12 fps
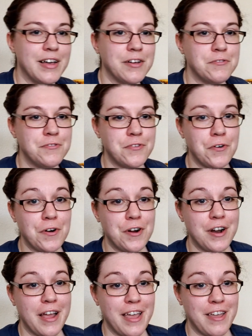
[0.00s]
uh,
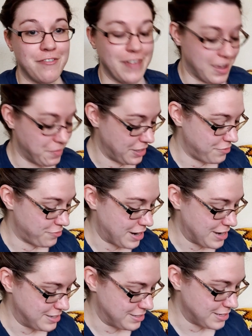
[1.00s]
for a family
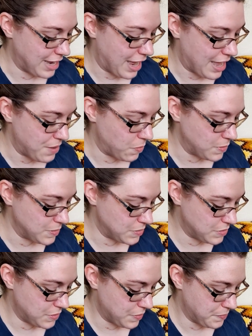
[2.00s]
friend, I
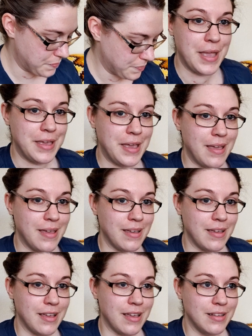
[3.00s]
was
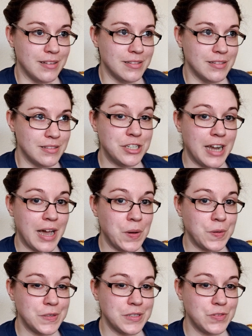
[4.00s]
making dish
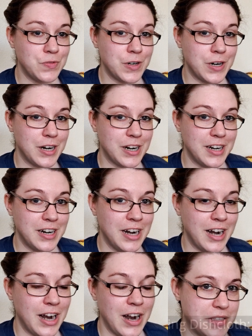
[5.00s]
towels for her
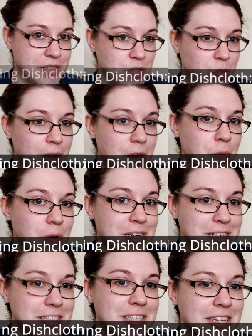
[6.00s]
with swear
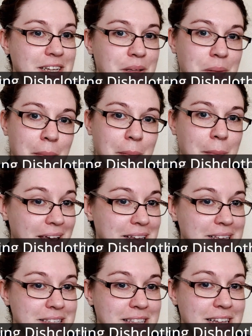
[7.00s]
words
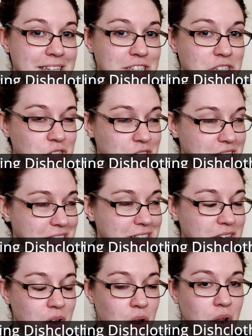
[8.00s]
because that's
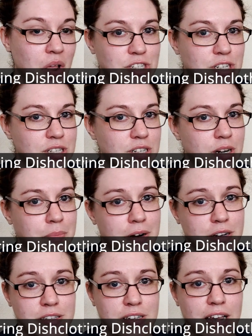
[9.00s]
just that's just her
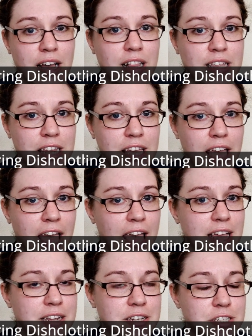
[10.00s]
personality
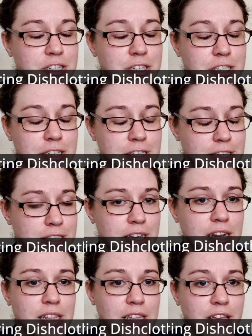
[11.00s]
and she's
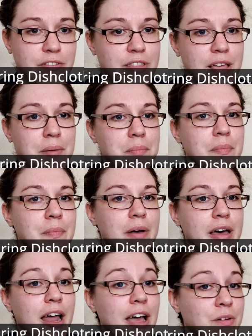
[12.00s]
going to love them,
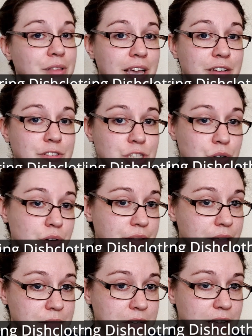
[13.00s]
but I only have 2
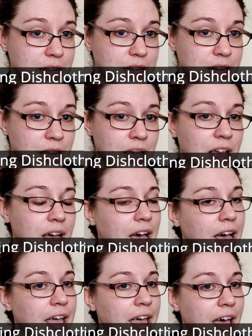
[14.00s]
of them done.
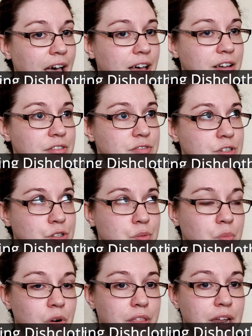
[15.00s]
I have
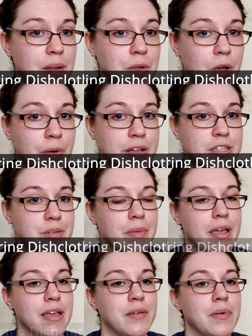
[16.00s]
two more that I'm going
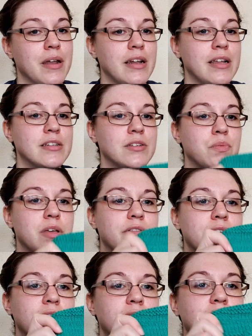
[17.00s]
to make, but I need to
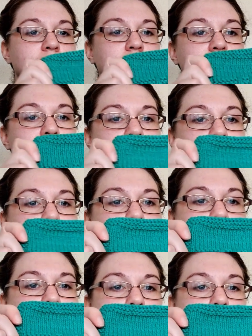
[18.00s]
weave in the ends and